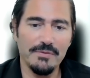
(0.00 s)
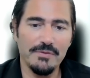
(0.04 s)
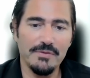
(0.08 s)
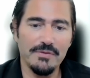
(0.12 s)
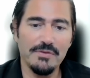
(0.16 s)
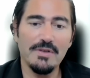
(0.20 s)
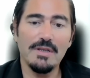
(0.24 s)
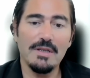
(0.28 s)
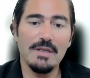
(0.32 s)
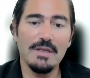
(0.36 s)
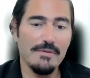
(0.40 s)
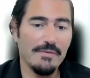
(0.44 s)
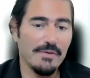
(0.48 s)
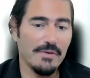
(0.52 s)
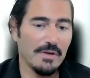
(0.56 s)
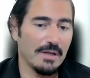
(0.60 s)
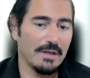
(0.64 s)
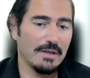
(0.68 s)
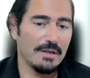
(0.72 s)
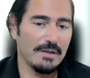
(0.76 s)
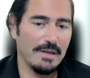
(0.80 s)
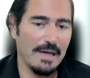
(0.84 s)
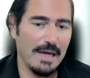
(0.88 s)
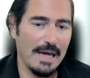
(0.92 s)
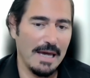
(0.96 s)

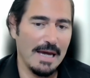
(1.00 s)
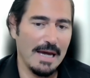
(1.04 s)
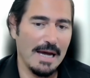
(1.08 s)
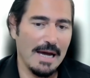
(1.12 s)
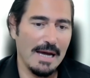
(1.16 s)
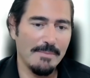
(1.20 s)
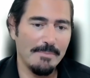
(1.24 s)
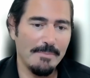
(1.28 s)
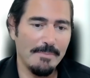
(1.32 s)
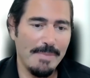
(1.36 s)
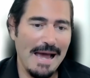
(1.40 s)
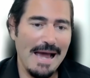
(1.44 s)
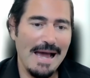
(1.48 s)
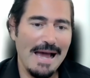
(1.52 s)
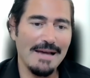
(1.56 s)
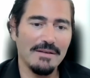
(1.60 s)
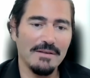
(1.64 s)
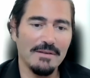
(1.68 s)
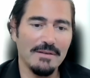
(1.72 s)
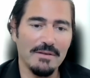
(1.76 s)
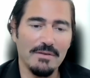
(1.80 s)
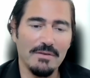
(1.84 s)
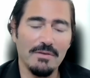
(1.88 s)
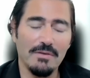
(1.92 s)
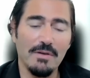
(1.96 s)
significant AI
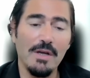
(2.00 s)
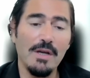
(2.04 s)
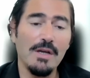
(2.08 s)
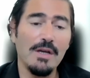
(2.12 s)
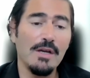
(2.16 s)
patents